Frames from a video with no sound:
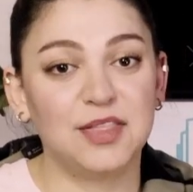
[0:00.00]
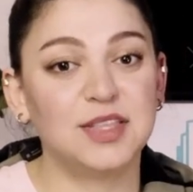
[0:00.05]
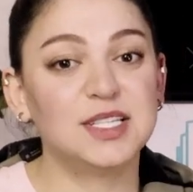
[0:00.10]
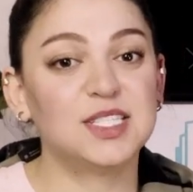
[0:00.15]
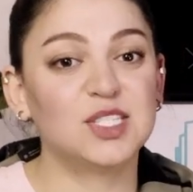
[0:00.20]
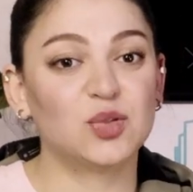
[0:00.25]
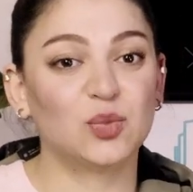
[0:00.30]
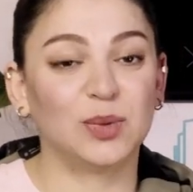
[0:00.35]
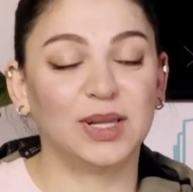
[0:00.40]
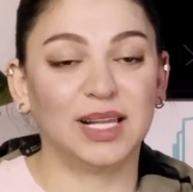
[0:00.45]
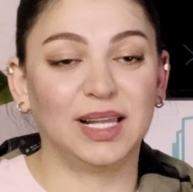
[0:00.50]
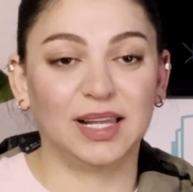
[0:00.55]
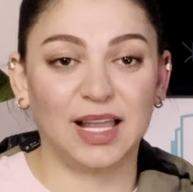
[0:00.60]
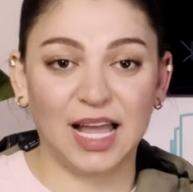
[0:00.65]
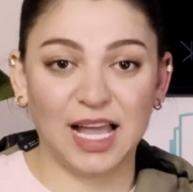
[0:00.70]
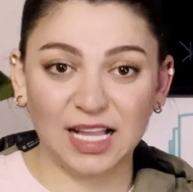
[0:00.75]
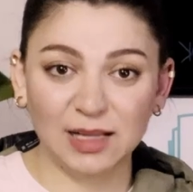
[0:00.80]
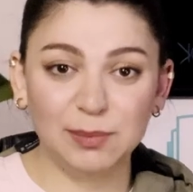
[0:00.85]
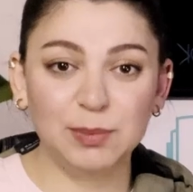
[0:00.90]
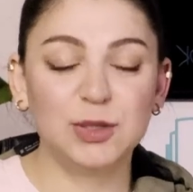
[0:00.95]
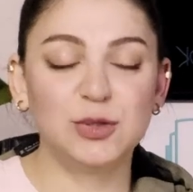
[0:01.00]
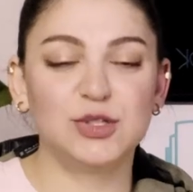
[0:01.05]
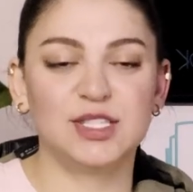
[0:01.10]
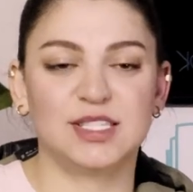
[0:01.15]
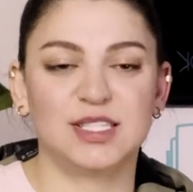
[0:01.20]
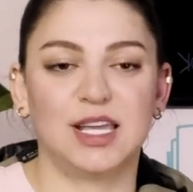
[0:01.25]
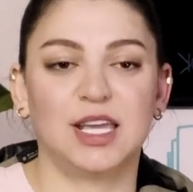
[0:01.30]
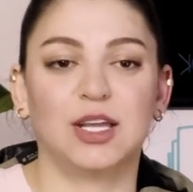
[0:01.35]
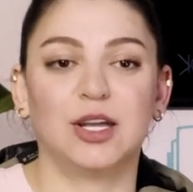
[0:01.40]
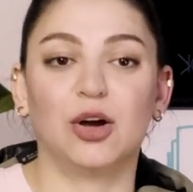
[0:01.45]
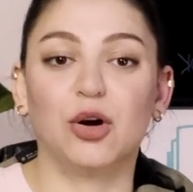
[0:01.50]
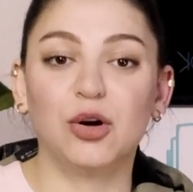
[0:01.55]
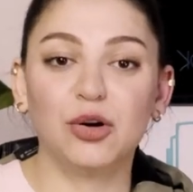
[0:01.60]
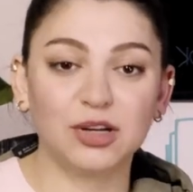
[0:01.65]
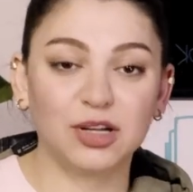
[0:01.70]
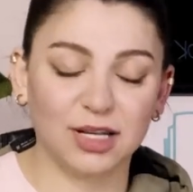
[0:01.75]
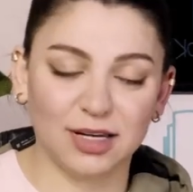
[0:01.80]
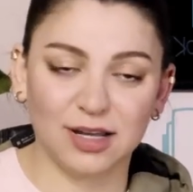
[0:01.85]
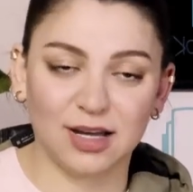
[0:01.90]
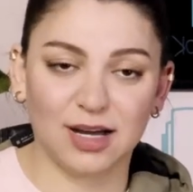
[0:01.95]
This will help you stay
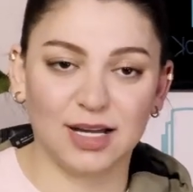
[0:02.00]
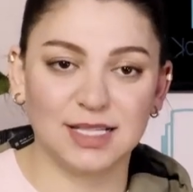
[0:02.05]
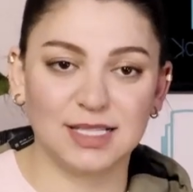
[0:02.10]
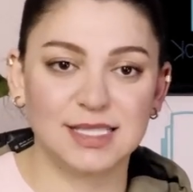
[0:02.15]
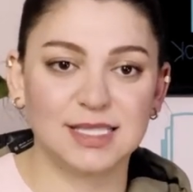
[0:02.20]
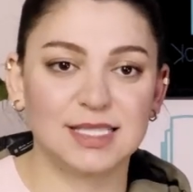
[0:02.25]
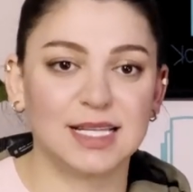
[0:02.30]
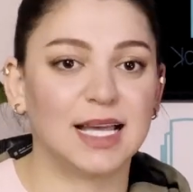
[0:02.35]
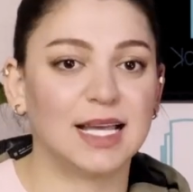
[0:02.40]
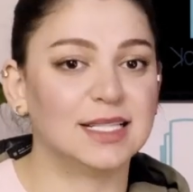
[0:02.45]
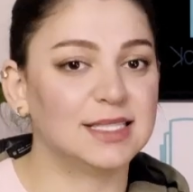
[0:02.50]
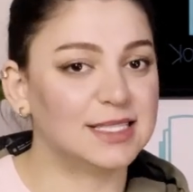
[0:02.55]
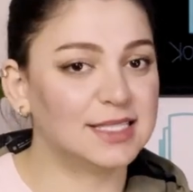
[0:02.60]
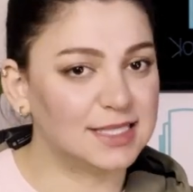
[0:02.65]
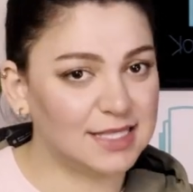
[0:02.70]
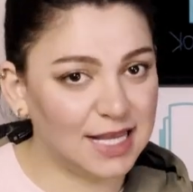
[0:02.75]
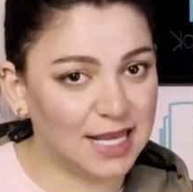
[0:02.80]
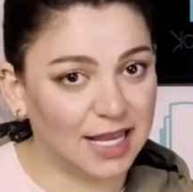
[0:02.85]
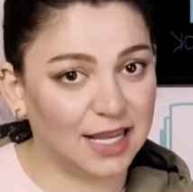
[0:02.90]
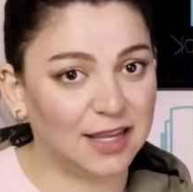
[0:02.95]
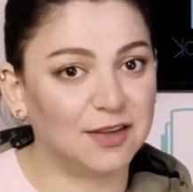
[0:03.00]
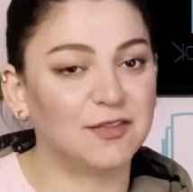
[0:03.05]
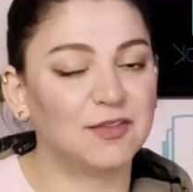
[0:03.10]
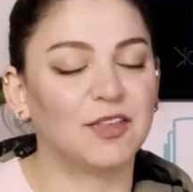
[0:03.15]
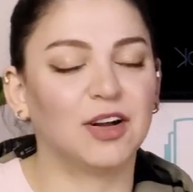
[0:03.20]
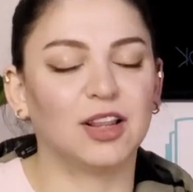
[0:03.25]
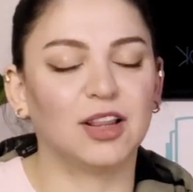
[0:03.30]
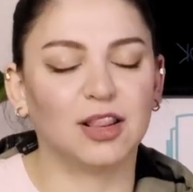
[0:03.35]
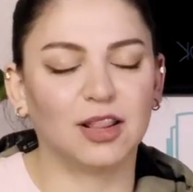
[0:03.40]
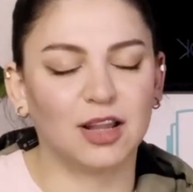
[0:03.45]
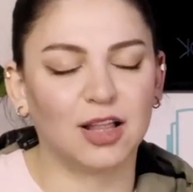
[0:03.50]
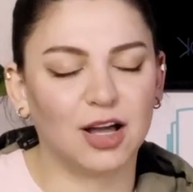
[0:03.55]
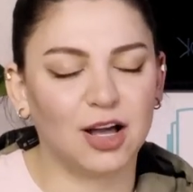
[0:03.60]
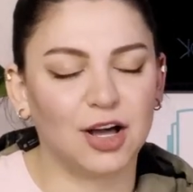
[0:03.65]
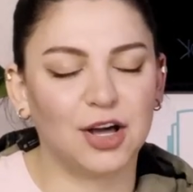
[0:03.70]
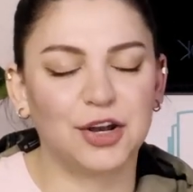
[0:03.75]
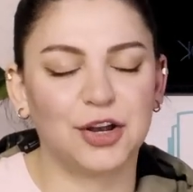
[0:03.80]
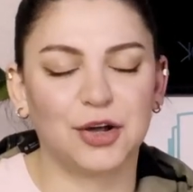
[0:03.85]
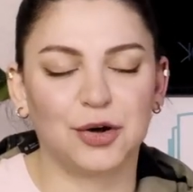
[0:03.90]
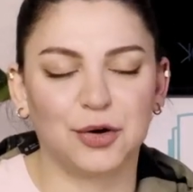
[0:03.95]
organized and save a
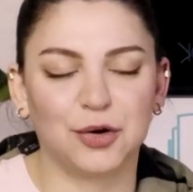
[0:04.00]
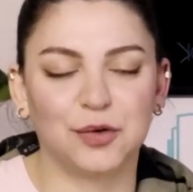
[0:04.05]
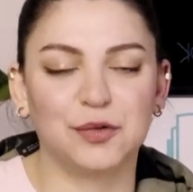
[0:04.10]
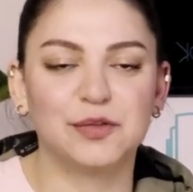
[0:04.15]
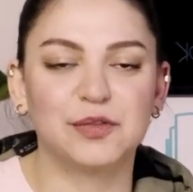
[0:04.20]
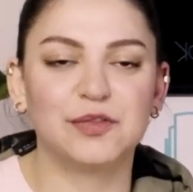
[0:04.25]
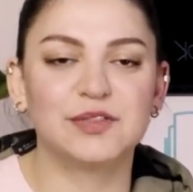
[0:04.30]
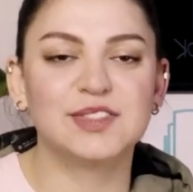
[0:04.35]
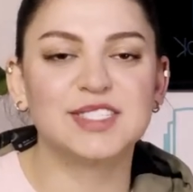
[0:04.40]
lot of